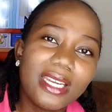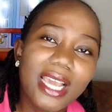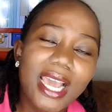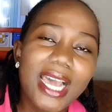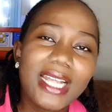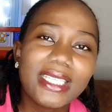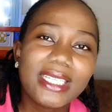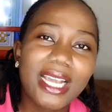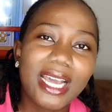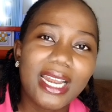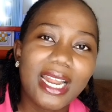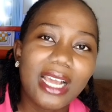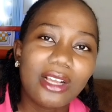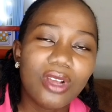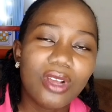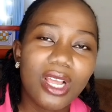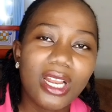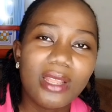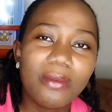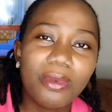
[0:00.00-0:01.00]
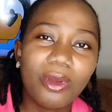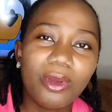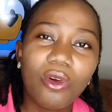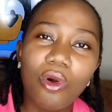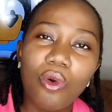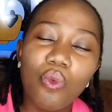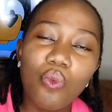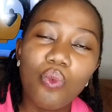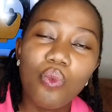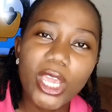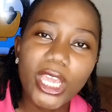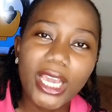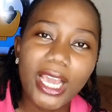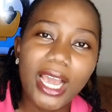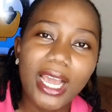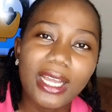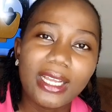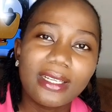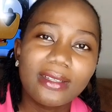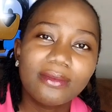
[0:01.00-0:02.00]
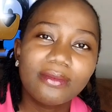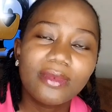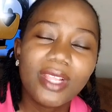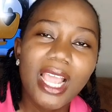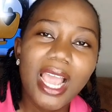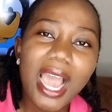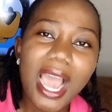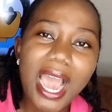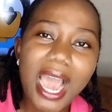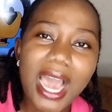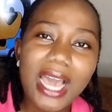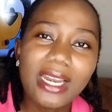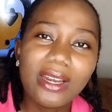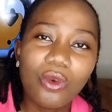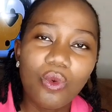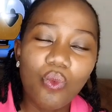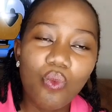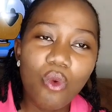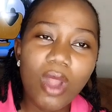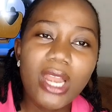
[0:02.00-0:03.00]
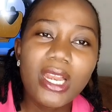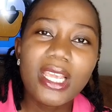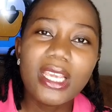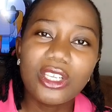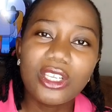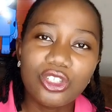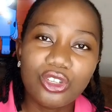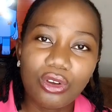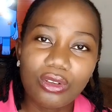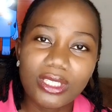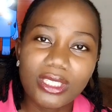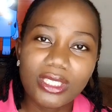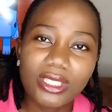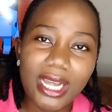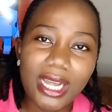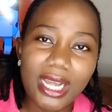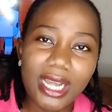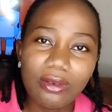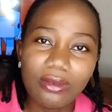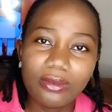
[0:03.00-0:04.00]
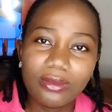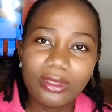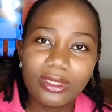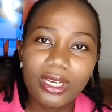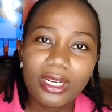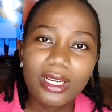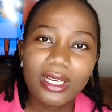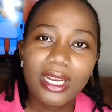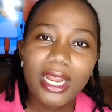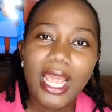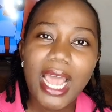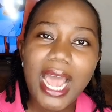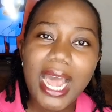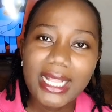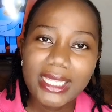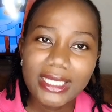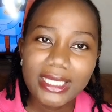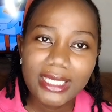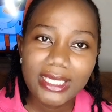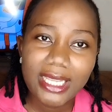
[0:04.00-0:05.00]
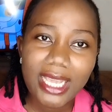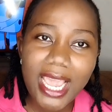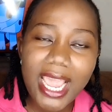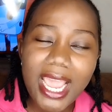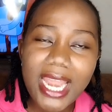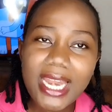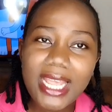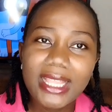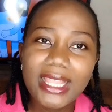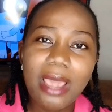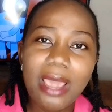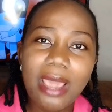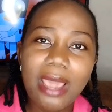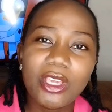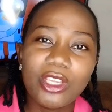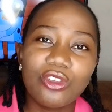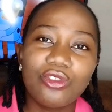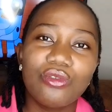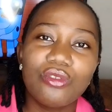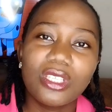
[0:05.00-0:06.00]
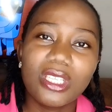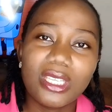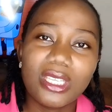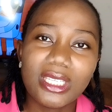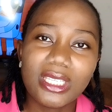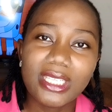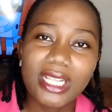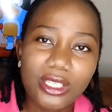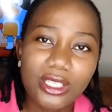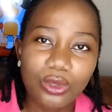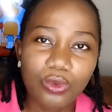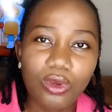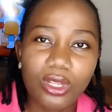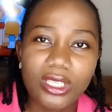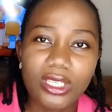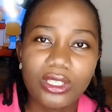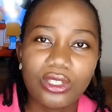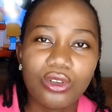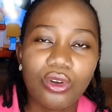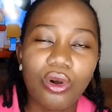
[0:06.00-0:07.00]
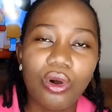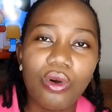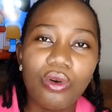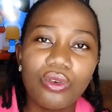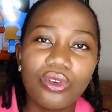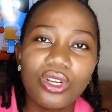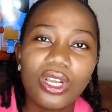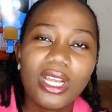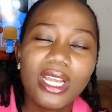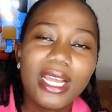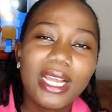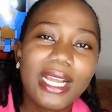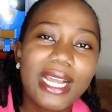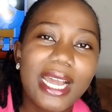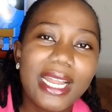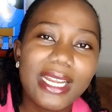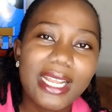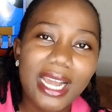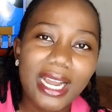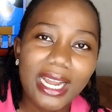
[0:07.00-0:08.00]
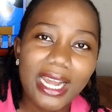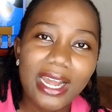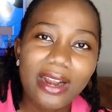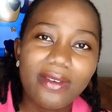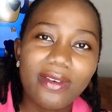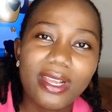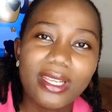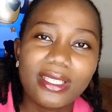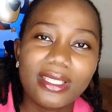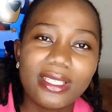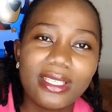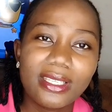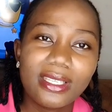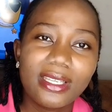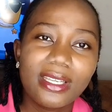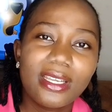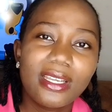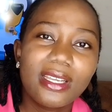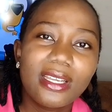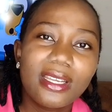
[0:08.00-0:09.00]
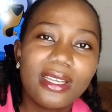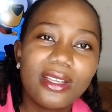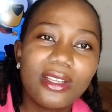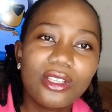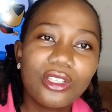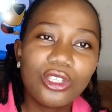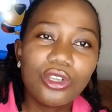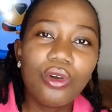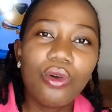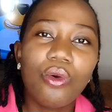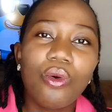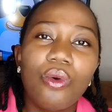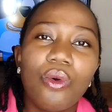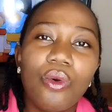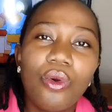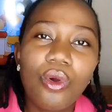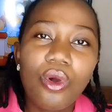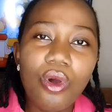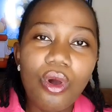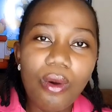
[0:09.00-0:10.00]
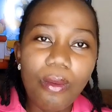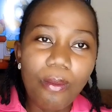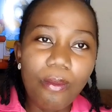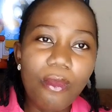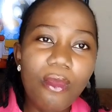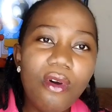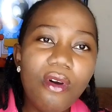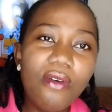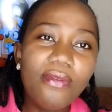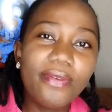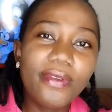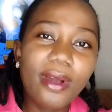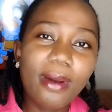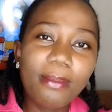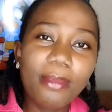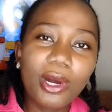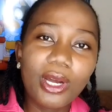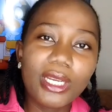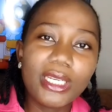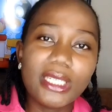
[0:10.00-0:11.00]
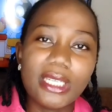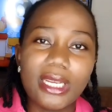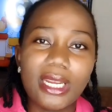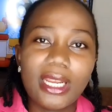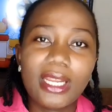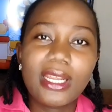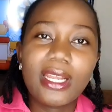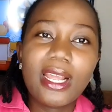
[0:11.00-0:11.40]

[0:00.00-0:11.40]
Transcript: the heart can actually become weaker, and when it shuts down at any time it chooses, that is what is called cardiac arrest. So move your body.